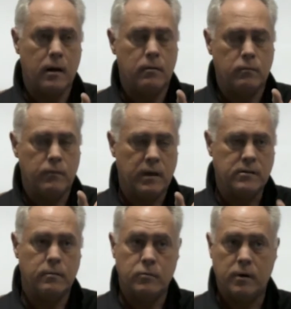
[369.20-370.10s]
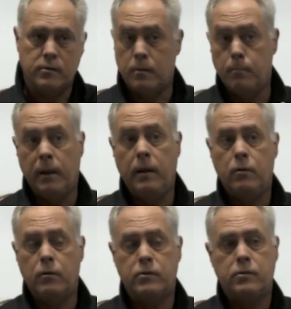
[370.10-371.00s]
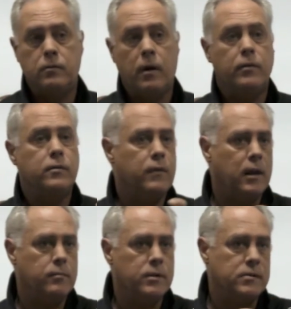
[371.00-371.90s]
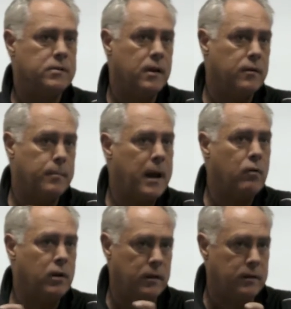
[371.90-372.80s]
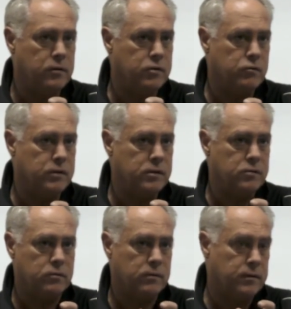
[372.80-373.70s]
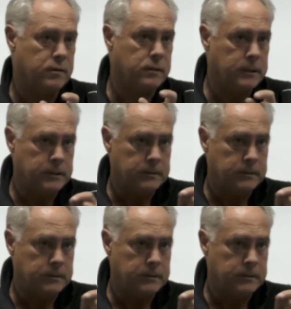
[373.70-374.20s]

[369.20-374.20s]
and that sometimes can blinker us to other developments in other parallel industries or other